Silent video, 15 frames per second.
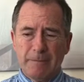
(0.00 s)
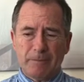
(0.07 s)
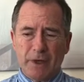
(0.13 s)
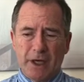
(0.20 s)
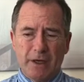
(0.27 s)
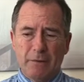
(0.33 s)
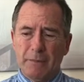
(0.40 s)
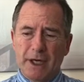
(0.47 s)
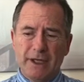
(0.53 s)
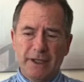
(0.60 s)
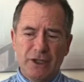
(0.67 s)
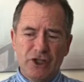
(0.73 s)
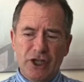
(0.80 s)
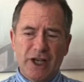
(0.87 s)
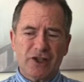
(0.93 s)
um, and
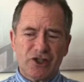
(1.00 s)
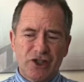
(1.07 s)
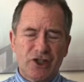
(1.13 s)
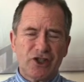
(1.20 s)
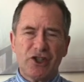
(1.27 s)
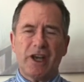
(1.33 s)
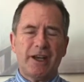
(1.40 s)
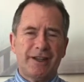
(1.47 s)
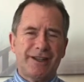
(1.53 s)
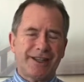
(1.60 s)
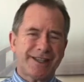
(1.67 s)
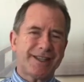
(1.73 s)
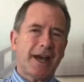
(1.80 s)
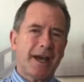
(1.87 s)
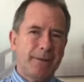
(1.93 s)
in just the, the
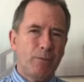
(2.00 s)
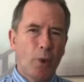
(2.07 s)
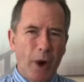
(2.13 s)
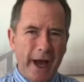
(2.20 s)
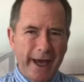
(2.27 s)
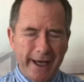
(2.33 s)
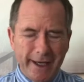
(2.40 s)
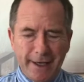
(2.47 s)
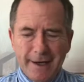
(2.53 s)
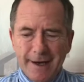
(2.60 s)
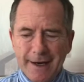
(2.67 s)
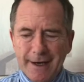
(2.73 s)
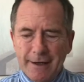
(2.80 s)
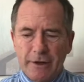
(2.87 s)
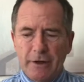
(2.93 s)
same way
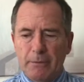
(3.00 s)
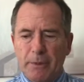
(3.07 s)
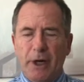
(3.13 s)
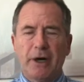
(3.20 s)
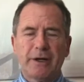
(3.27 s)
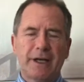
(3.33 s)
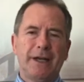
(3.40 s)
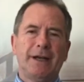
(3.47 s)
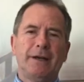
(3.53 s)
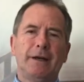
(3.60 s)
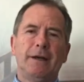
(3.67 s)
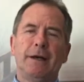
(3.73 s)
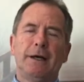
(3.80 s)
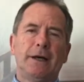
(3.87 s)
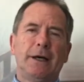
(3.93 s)
that parking
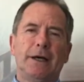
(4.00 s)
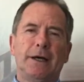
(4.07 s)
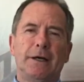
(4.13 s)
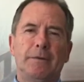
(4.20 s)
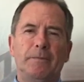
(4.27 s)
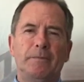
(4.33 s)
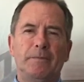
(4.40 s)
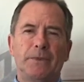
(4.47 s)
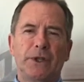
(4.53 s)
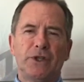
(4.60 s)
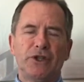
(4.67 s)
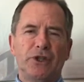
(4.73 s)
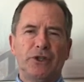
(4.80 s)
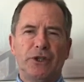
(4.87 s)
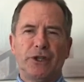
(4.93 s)
um,
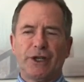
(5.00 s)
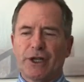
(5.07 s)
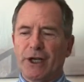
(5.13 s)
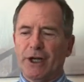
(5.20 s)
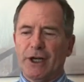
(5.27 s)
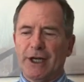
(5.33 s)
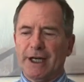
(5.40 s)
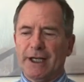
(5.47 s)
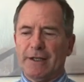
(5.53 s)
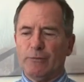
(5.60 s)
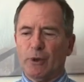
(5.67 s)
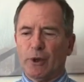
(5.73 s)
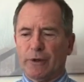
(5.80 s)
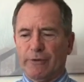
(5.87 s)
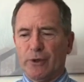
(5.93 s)
shouldn't occur in
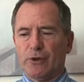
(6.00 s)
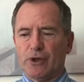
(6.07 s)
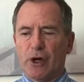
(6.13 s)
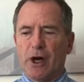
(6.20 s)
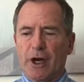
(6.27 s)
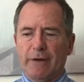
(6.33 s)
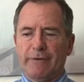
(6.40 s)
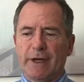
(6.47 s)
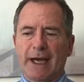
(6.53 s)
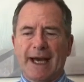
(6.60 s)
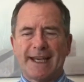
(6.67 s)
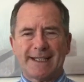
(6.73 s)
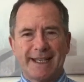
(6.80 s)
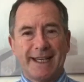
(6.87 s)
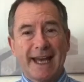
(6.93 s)
Waterfield Drive
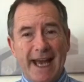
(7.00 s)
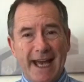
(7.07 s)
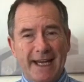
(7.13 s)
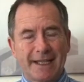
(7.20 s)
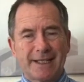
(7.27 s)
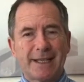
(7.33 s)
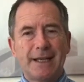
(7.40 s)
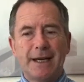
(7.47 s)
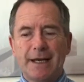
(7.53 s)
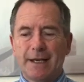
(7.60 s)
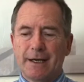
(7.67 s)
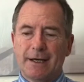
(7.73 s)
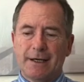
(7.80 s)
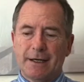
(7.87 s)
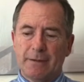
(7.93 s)
as it has.
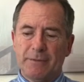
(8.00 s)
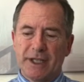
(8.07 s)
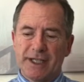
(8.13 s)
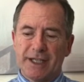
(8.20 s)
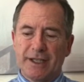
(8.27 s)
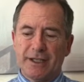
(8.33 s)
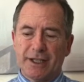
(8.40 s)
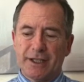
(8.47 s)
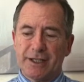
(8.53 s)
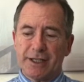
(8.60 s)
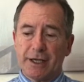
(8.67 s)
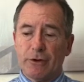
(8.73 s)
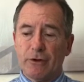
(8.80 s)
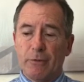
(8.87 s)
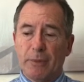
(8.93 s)
Um, this
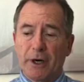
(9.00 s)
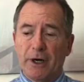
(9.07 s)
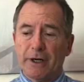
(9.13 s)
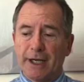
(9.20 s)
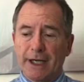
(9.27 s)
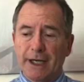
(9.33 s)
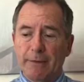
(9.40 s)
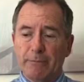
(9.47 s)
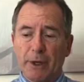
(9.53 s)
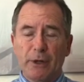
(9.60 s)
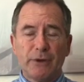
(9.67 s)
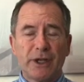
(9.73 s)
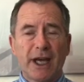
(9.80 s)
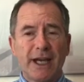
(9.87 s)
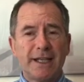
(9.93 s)
inconsiderate parking in
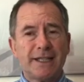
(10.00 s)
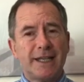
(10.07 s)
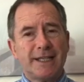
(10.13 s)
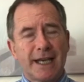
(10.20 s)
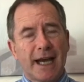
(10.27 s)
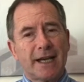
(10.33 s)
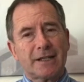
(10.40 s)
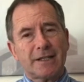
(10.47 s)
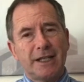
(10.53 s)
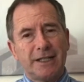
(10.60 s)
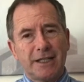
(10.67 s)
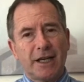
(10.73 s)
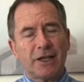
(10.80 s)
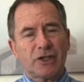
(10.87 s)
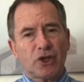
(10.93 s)
both cases actually
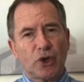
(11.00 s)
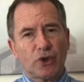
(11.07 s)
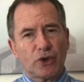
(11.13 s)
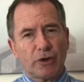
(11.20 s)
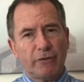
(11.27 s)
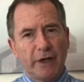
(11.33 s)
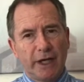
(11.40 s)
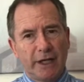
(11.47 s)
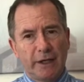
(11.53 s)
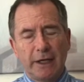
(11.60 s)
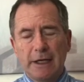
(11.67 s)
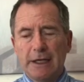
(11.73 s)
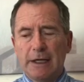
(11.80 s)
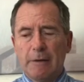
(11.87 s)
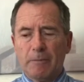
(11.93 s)
does contravene
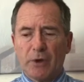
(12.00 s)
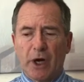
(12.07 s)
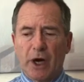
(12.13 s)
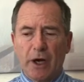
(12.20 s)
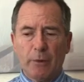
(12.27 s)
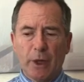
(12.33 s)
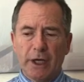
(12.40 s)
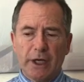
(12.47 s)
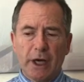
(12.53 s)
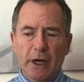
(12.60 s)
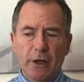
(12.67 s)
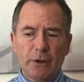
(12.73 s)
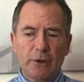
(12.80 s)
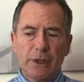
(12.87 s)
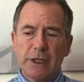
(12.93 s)
the Highway
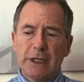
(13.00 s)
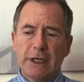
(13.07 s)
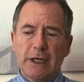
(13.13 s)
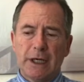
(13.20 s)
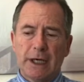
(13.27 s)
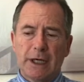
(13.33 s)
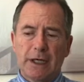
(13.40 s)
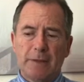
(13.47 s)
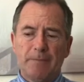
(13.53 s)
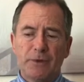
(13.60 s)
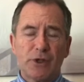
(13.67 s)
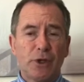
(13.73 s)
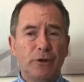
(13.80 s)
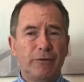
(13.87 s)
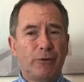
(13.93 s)
Code
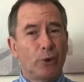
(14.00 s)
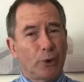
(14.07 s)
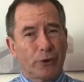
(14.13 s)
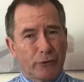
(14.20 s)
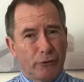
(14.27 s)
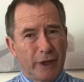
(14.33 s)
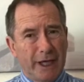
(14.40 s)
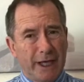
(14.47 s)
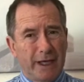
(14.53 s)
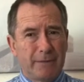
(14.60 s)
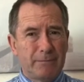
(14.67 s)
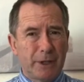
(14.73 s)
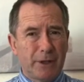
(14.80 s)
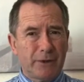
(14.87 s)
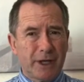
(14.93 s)
um, 243
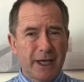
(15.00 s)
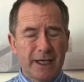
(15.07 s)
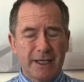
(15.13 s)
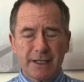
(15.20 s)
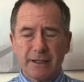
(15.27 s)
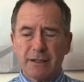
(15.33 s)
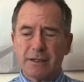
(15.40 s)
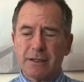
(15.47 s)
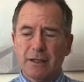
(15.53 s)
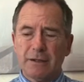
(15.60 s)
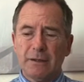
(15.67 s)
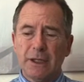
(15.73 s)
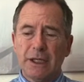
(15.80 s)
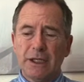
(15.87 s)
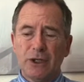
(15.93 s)
in both cases, so
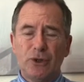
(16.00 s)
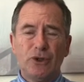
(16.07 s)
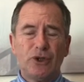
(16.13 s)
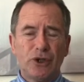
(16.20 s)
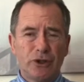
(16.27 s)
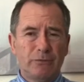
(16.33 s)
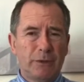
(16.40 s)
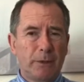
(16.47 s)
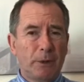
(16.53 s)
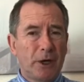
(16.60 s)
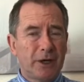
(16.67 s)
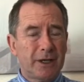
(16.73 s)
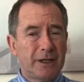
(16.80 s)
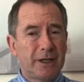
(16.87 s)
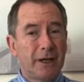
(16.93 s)
you shouldn't be
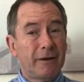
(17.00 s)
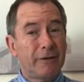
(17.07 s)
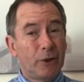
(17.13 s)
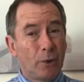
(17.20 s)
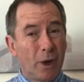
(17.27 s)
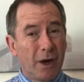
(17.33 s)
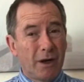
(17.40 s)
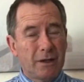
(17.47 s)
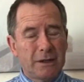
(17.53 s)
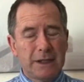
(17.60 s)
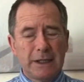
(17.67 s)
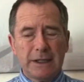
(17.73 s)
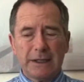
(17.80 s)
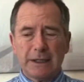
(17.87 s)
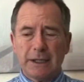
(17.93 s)
parking there if you are.
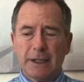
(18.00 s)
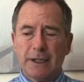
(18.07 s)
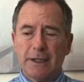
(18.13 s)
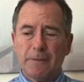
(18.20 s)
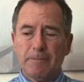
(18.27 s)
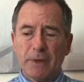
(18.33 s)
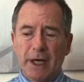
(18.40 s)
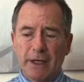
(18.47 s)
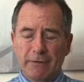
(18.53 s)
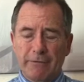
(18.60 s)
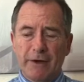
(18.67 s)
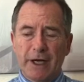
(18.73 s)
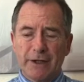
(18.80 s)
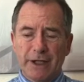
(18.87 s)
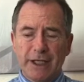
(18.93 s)
Um, and in
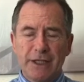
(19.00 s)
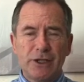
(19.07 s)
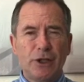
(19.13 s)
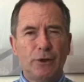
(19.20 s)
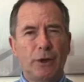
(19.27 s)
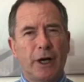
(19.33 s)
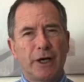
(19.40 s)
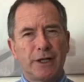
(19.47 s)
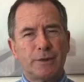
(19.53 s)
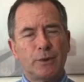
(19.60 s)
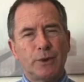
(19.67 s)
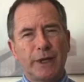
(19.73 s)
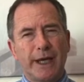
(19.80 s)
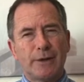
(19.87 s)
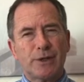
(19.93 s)
fact, these new lines
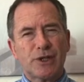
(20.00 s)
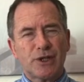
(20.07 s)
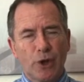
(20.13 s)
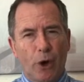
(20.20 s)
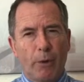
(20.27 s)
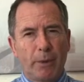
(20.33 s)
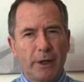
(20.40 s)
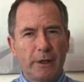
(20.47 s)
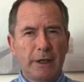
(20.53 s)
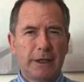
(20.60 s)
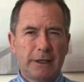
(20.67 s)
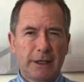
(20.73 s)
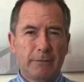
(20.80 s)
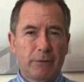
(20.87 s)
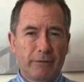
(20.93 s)
will now stop
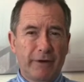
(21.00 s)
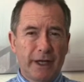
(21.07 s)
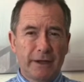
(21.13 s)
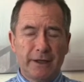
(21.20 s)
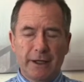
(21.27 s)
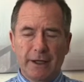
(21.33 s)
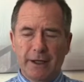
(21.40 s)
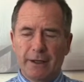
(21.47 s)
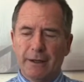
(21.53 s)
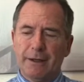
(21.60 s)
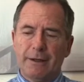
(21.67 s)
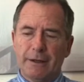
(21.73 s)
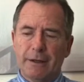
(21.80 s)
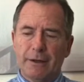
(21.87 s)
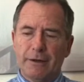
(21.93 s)
and prevent the, uh,
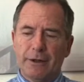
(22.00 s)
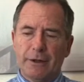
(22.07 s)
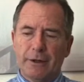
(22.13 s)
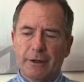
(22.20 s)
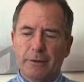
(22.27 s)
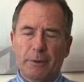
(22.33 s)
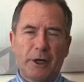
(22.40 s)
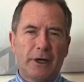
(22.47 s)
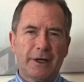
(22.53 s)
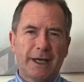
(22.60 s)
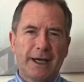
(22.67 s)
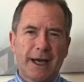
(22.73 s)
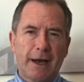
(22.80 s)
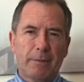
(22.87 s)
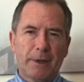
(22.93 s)
the, the
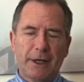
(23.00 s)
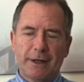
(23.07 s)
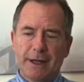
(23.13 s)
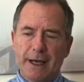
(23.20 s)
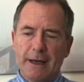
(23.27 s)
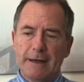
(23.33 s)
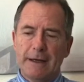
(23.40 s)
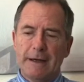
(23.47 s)
parking happening there.